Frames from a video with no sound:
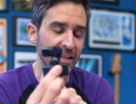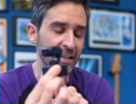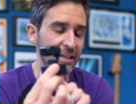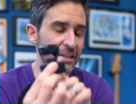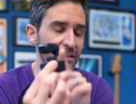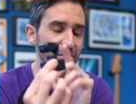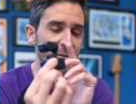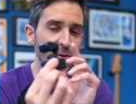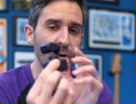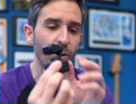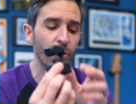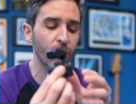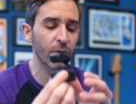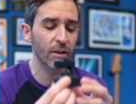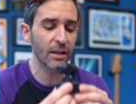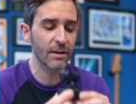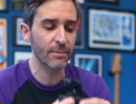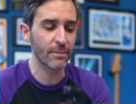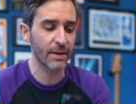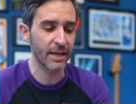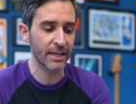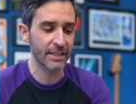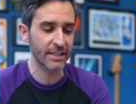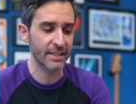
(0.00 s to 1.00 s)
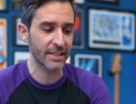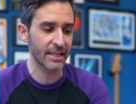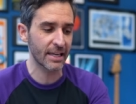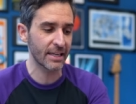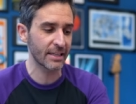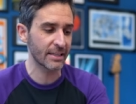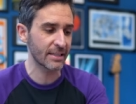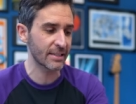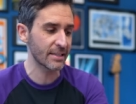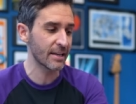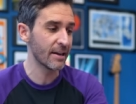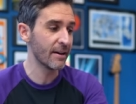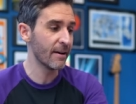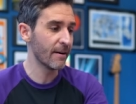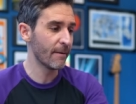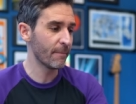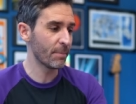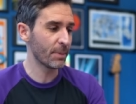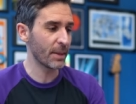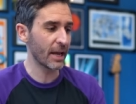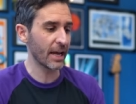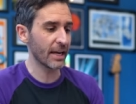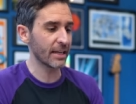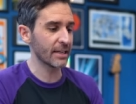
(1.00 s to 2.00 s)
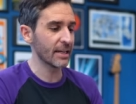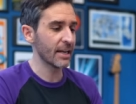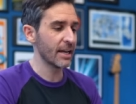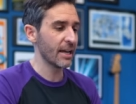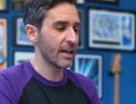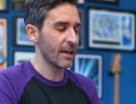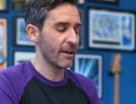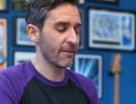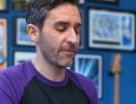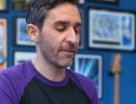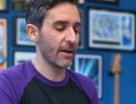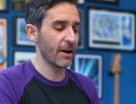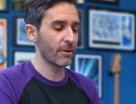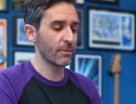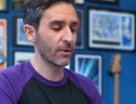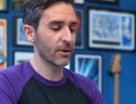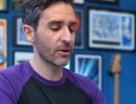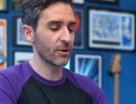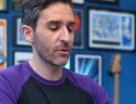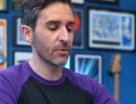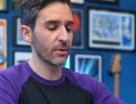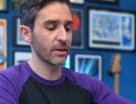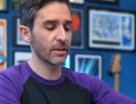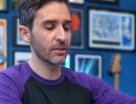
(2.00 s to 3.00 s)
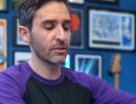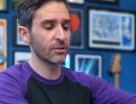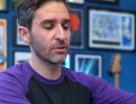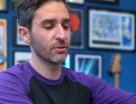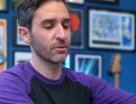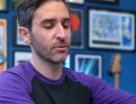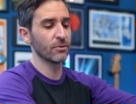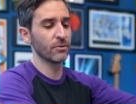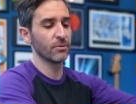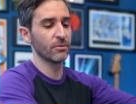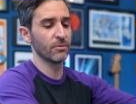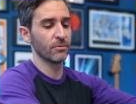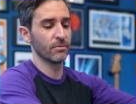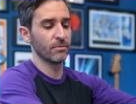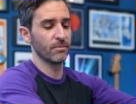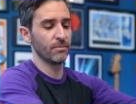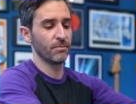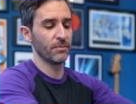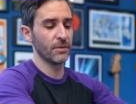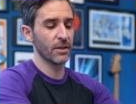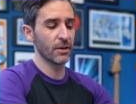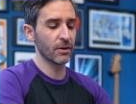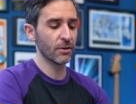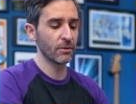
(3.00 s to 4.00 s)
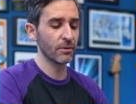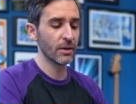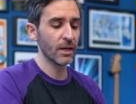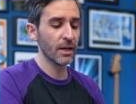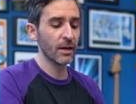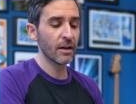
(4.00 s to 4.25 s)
It totally makes sense that if I were going to, you know,